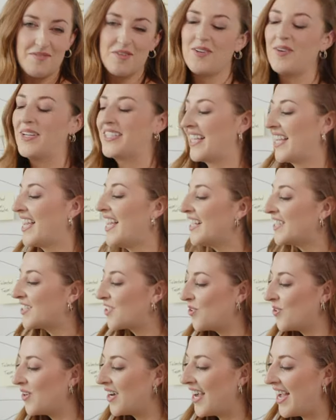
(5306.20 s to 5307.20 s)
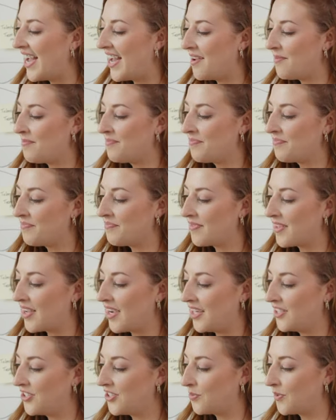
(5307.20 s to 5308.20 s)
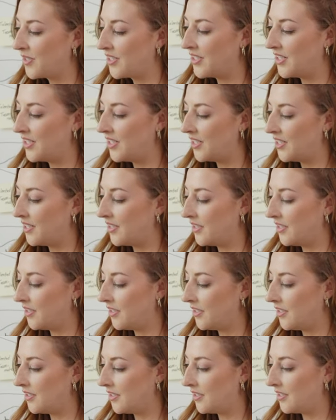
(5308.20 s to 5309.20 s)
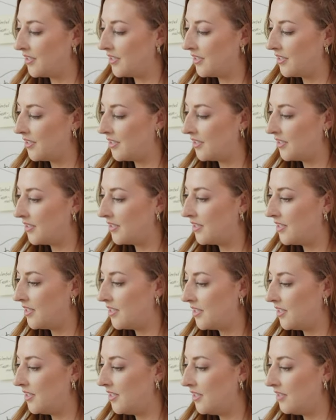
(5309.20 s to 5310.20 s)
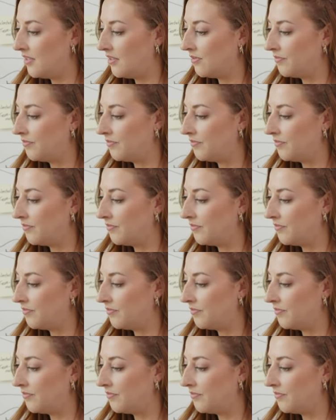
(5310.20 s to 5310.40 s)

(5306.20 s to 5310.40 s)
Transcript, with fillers: only guessing. So I just wanted to...